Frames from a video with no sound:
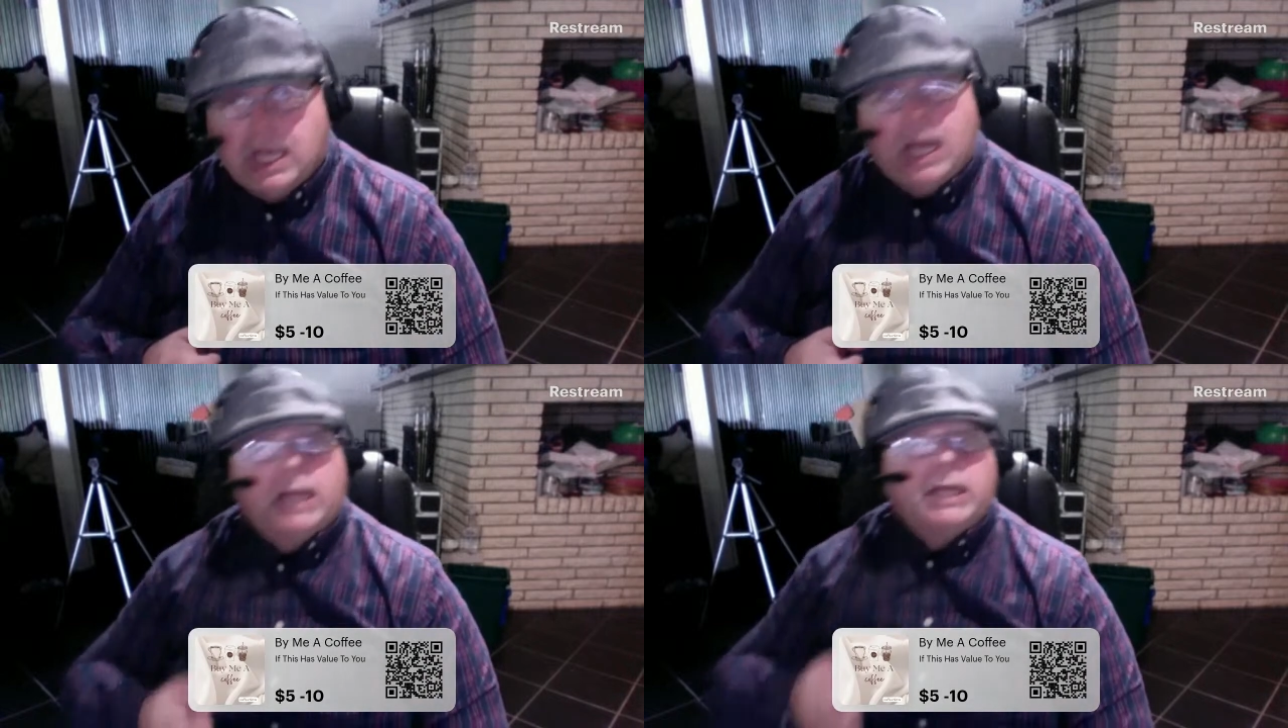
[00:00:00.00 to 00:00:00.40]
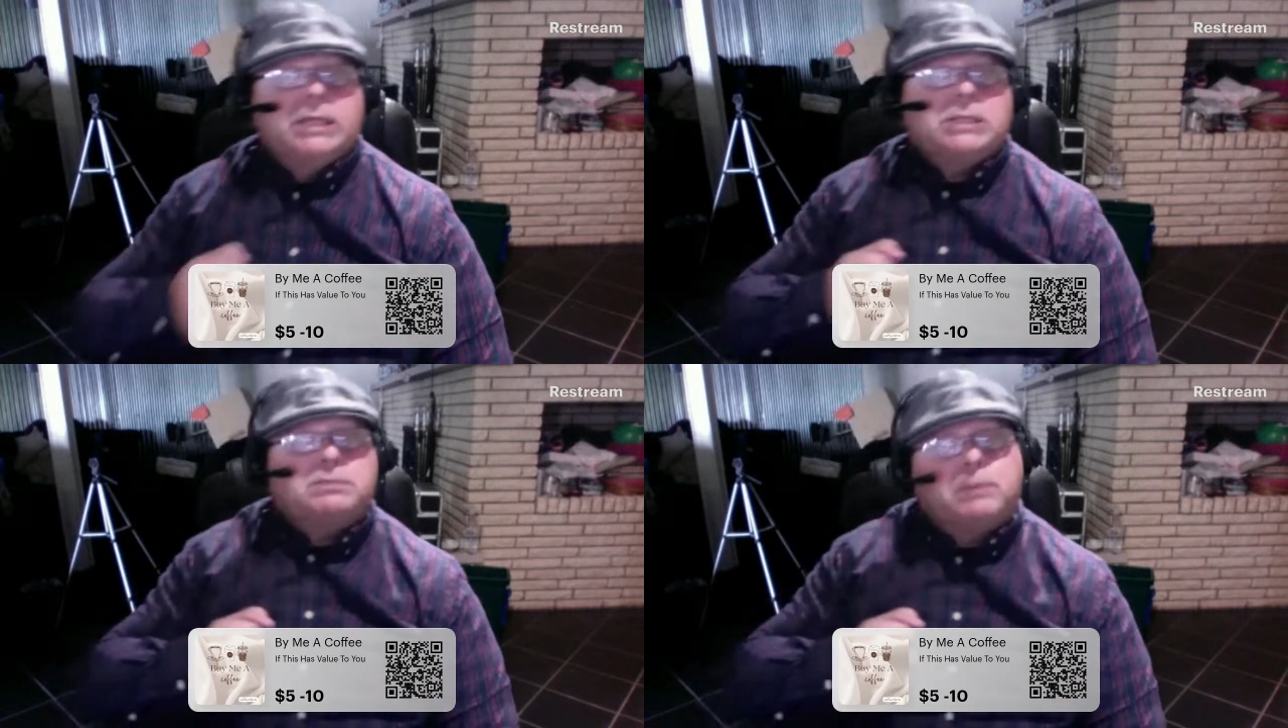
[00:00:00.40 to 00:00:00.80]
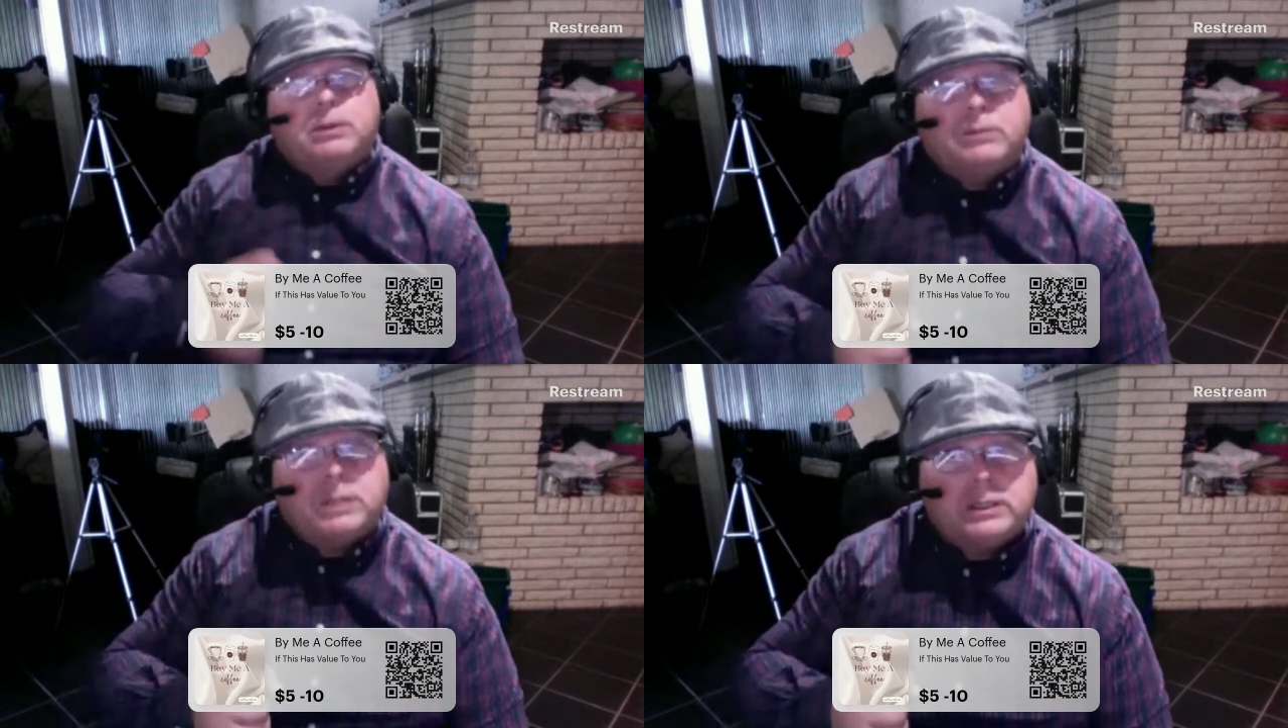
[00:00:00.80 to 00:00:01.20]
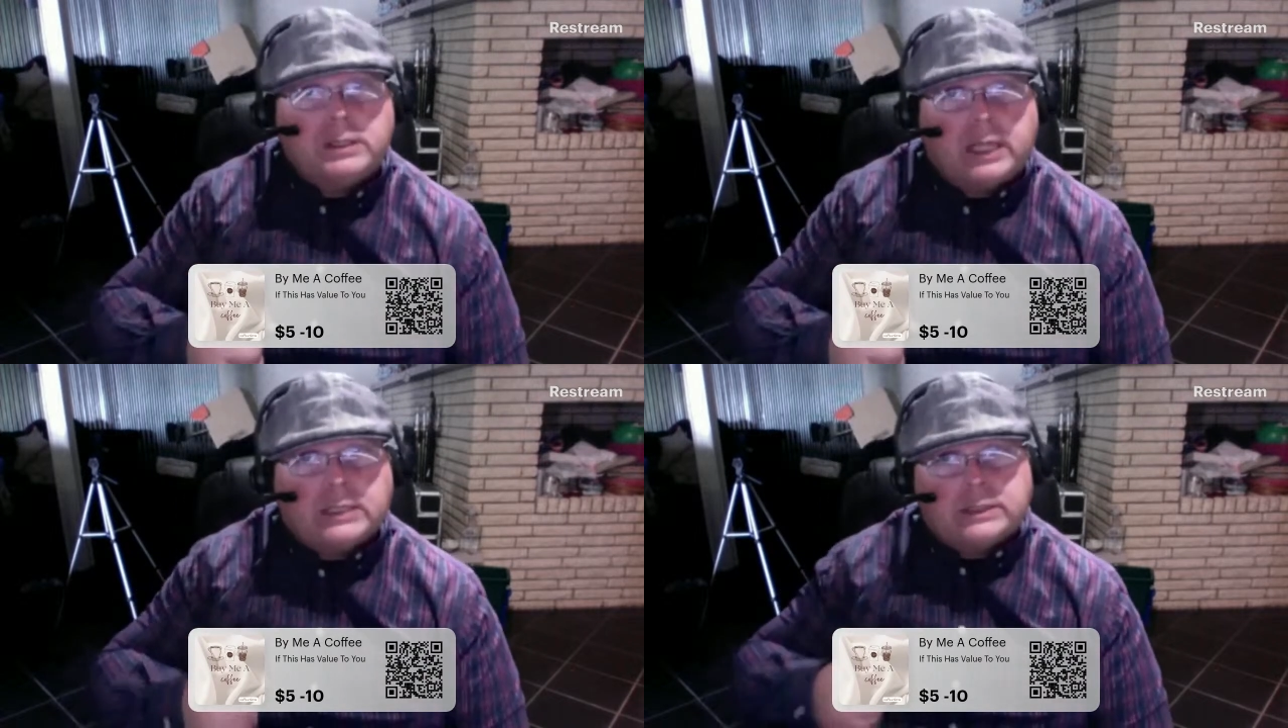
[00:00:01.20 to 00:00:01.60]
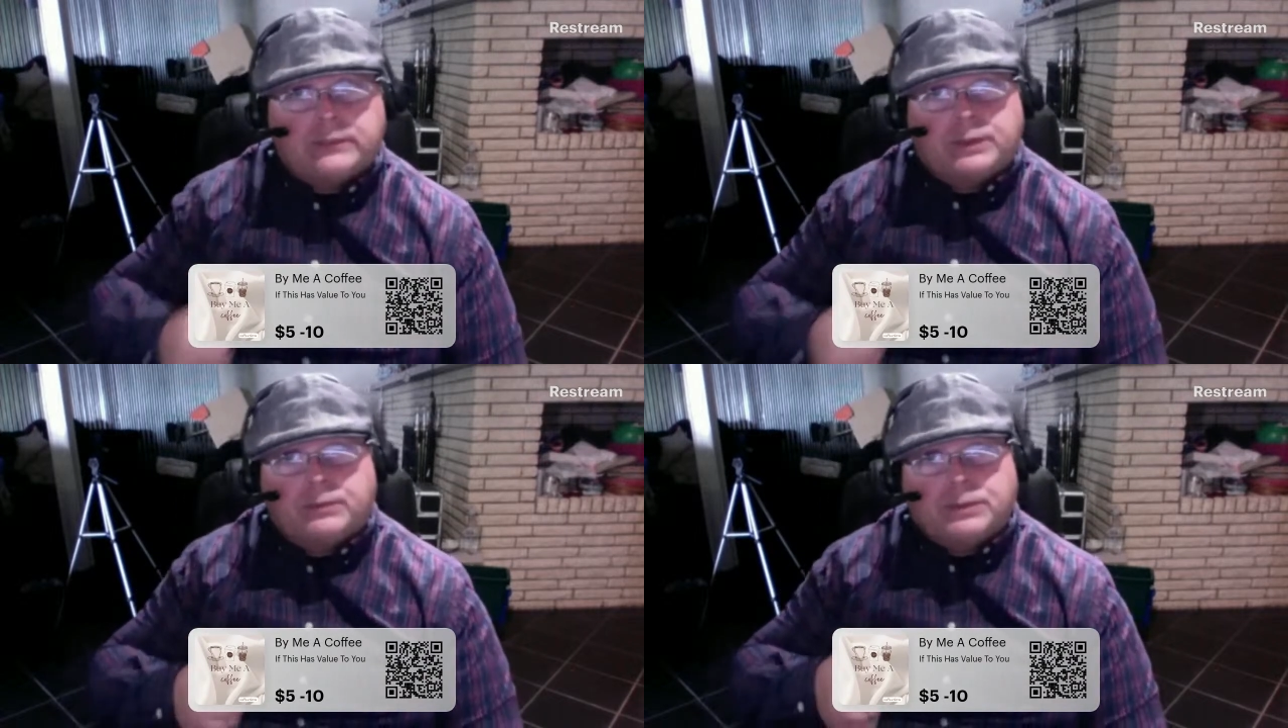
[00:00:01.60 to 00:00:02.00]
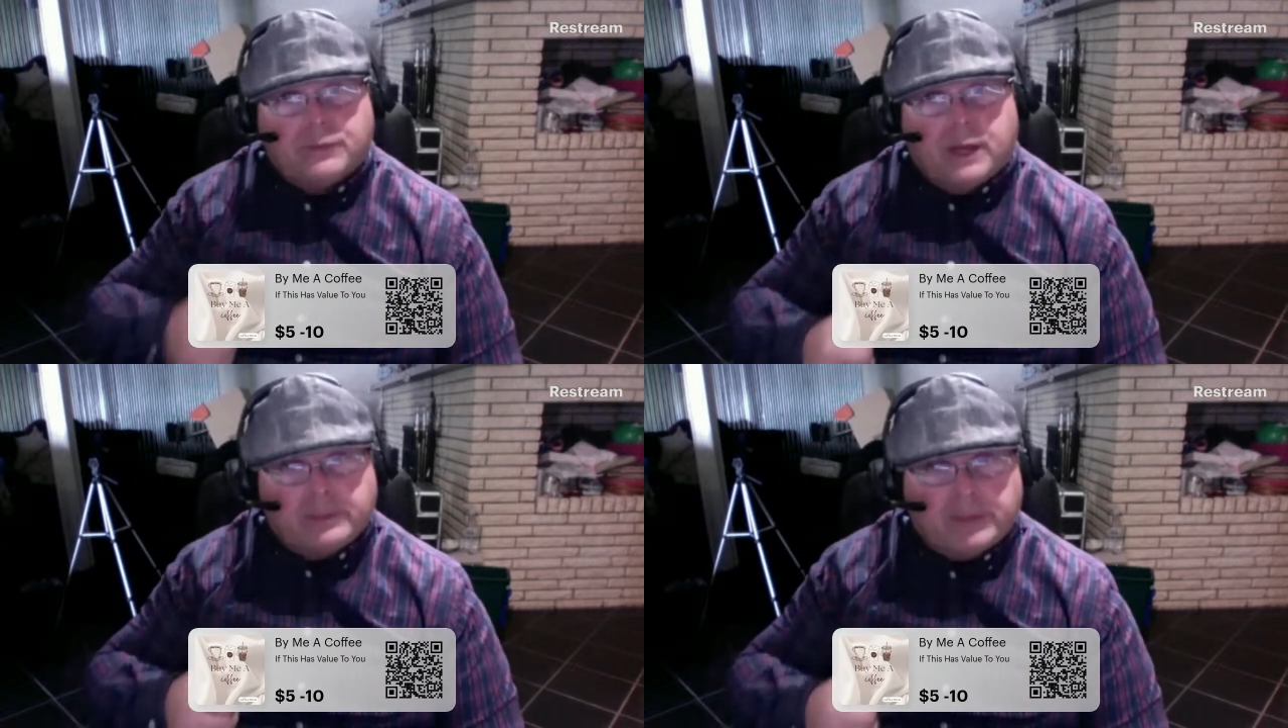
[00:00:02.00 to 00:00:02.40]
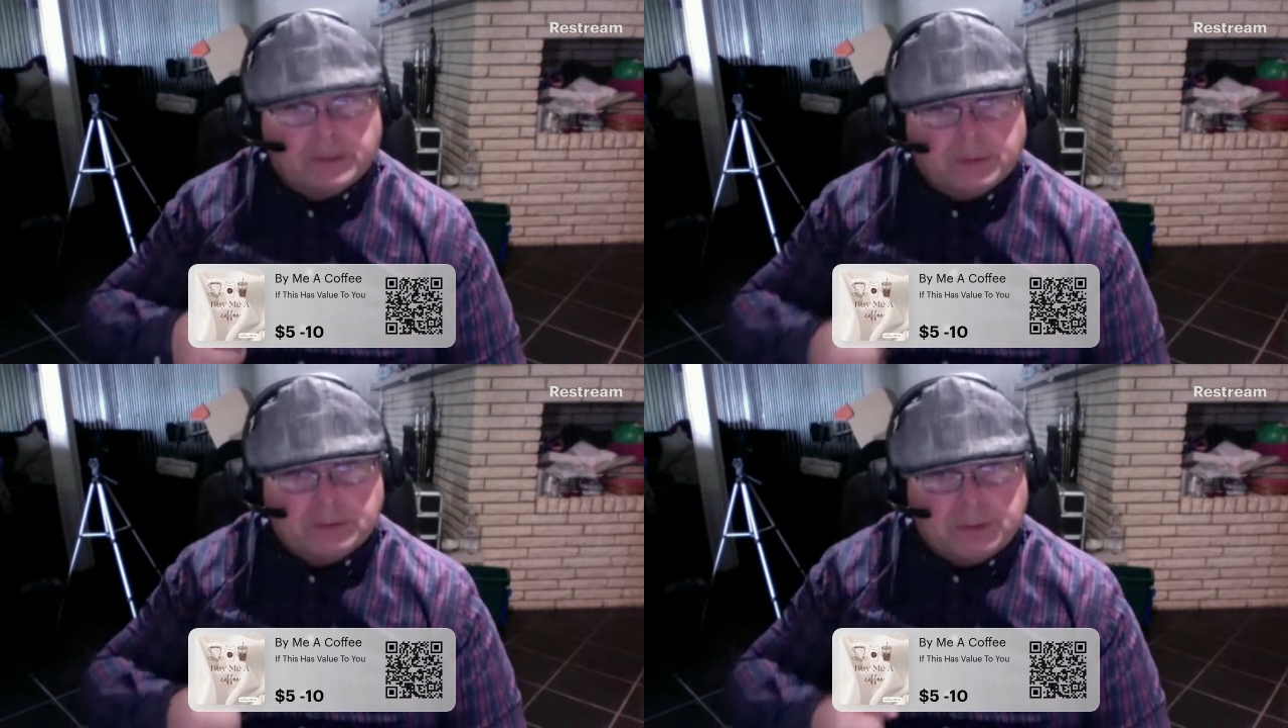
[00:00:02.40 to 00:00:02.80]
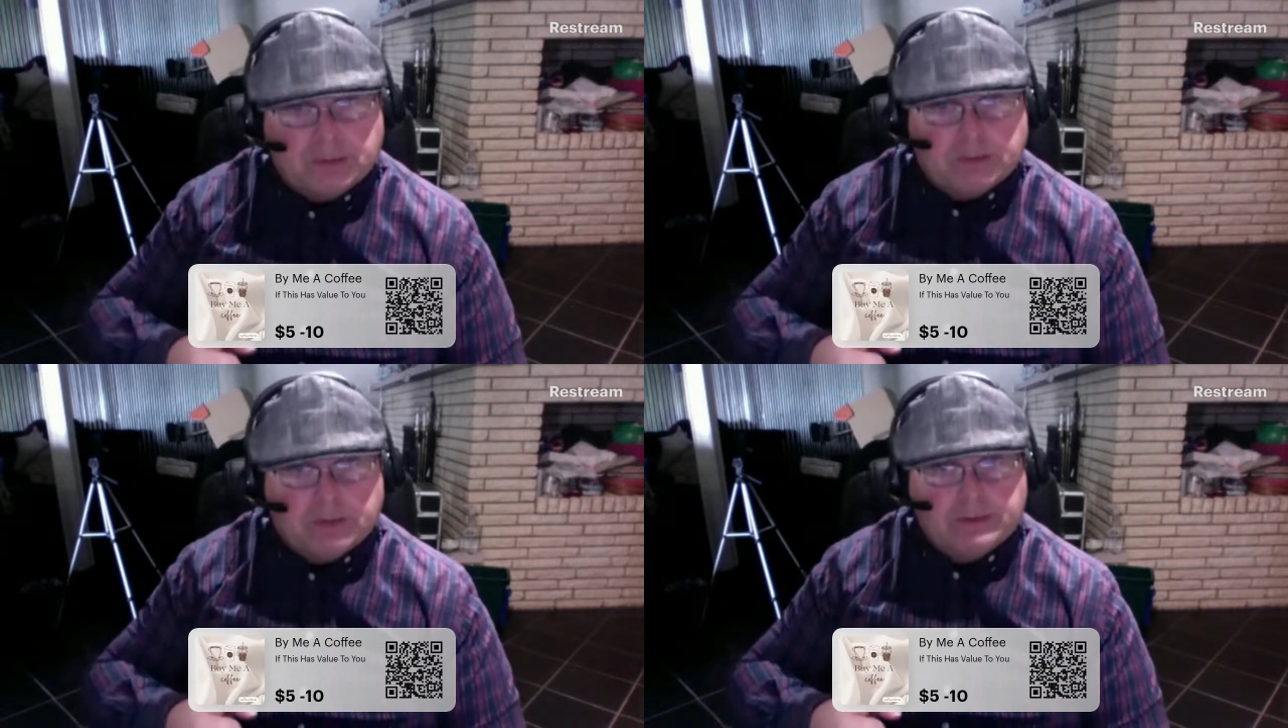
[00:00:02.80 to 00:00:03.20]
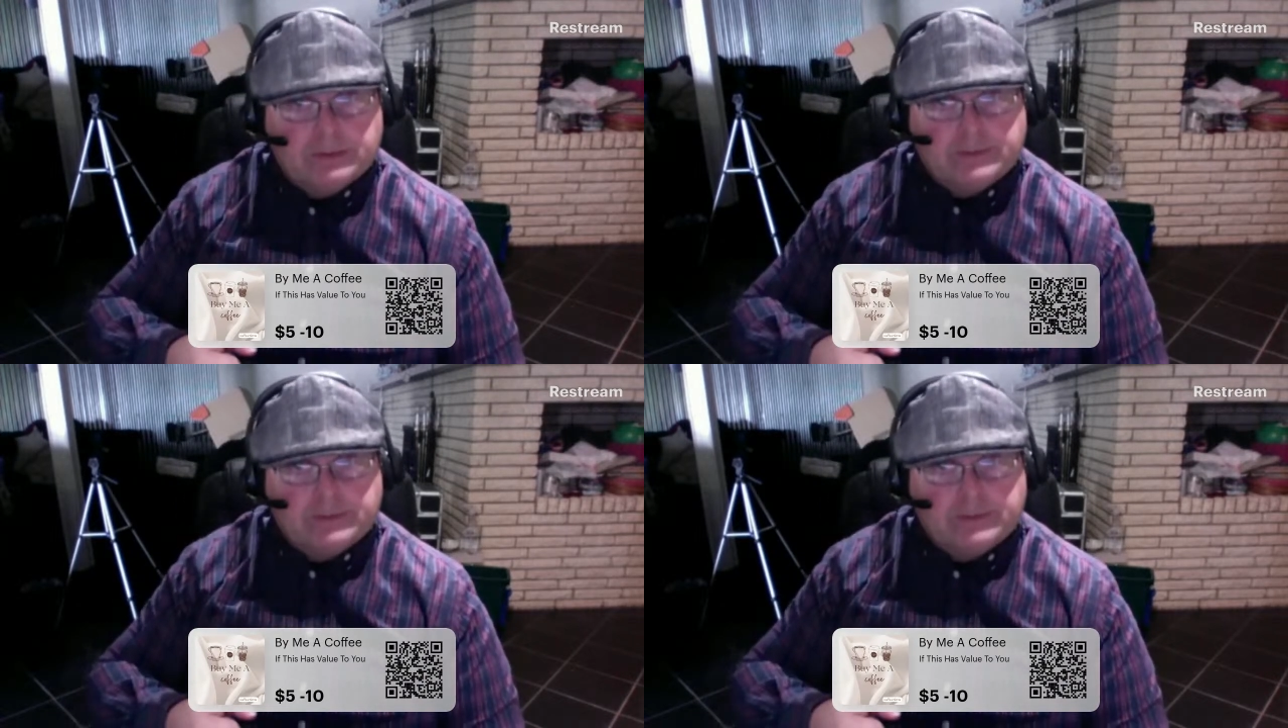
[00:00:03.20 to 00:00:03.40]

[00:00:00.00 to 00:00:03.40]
and he spoke as if there was 500 people.